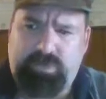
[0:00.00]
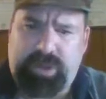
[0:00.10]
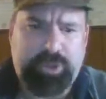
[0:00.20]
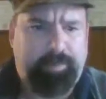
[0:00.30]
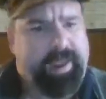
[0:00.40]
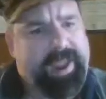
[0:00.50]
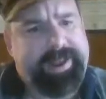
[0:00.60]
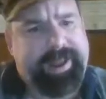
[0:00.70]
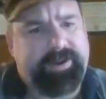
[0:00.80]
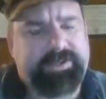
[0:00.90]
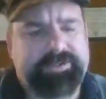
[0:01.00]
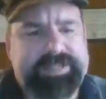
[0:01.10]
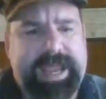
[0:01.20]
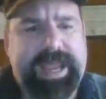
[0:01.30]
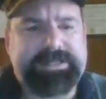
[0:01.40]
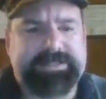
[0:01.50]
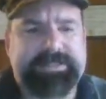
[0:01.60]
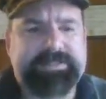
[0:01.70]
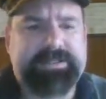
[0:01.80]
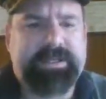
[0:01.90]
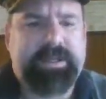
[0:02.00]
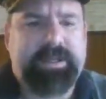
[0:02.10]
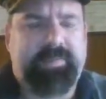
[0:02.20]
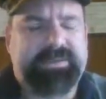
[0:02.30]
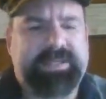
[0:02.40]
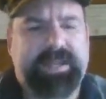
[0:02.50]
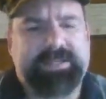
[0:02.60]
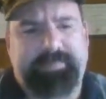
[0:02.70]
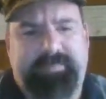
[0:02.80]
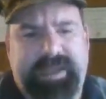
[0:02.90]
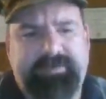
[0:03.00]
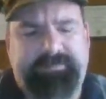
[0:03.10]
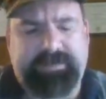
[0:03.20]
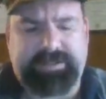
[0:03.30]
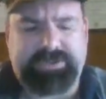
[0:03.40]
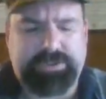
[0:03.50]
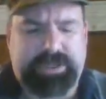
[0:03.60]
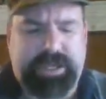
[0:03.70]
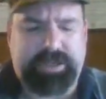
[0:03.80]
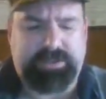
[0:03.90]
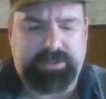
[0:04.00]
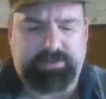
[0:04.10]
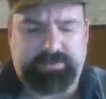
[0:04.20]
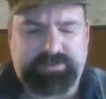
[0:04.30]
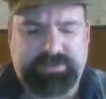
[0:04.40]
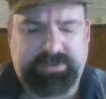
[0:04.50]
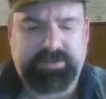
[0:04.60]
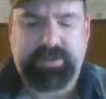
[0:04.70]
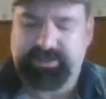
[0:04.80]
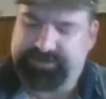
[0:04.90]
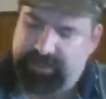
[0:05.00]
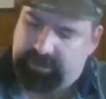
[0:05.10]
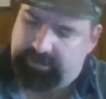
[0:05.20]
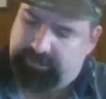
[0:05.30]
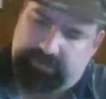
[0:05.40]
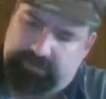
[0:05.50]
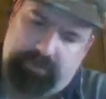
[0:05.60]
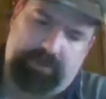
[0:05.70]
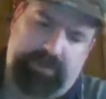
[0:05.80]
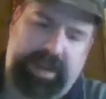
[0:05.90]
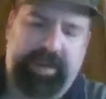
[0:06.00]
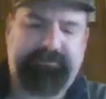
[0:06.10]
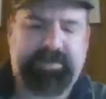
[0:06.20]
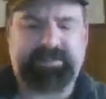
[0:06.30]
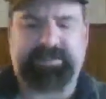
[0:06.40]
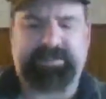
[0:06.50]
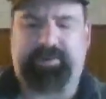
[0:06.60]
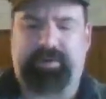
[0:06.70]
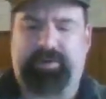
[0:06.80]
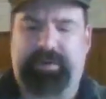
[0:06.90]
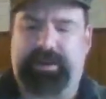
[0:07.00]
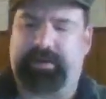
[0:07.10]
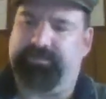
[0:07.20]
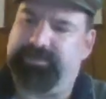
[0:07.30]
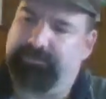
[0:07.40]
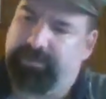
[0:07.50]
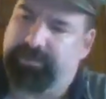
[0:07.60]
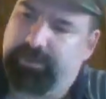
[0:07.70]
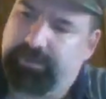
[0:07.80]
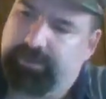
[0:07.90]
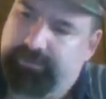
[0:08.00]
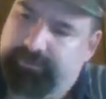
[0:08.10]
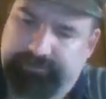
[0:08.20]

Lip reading: you pay it out in your taxes, but then it's a benefit that you can't use. So, court advocacy programs. Boom.